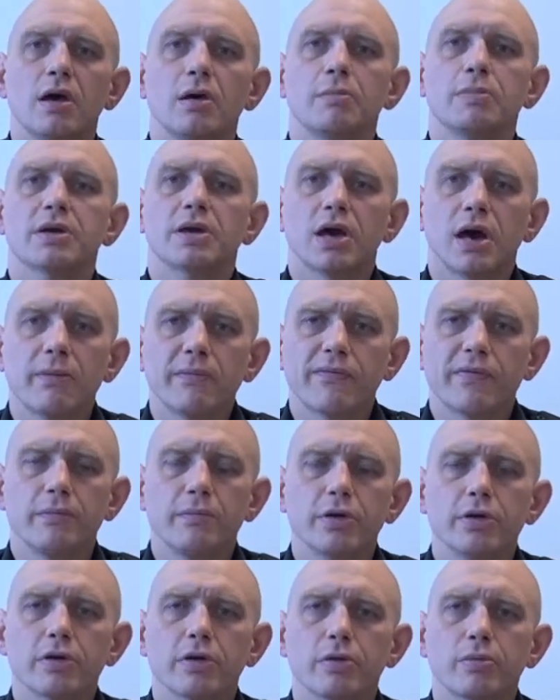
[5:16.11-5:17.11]
Become
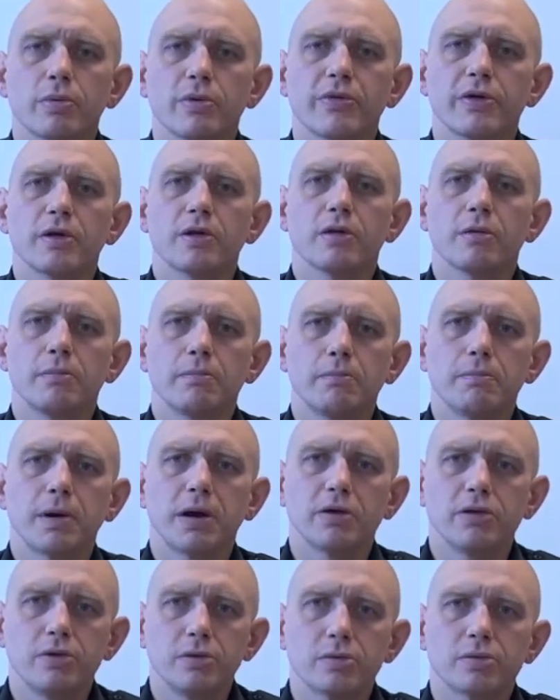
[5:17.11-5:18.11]
familiar with it
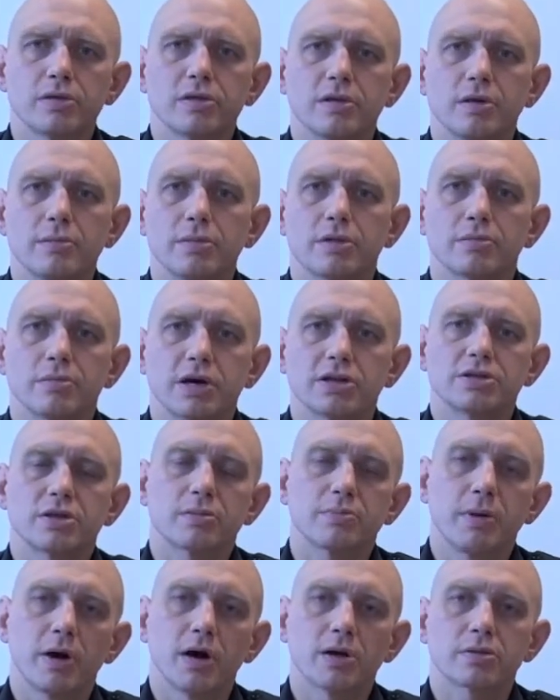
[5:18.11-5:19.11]
by using them as much as
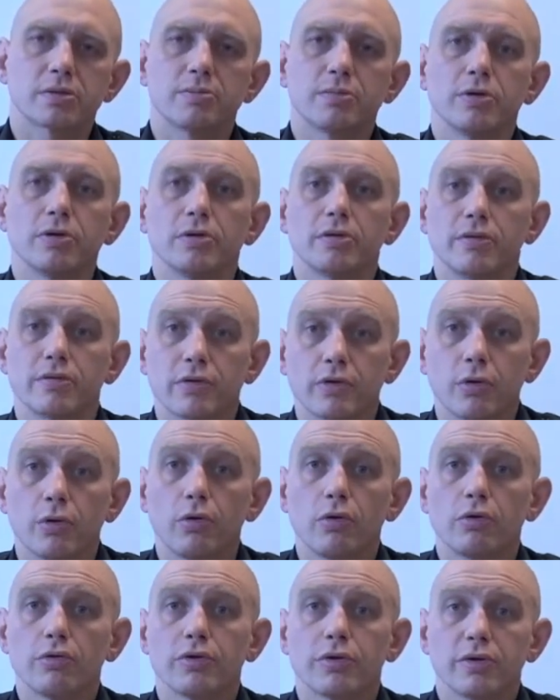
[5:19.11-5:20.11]
possible,
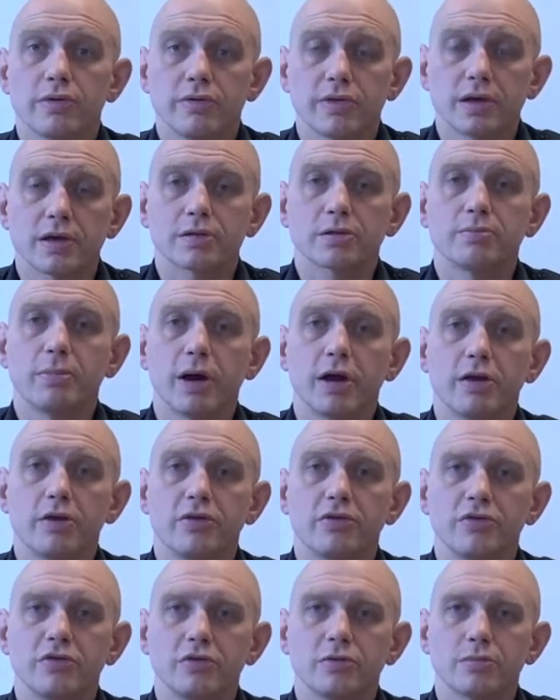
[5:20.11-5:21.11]
the
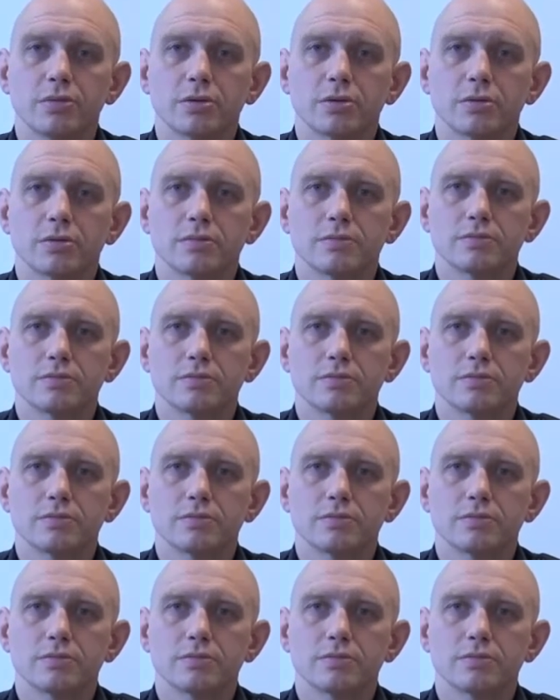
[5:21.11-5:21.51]
expired tubes.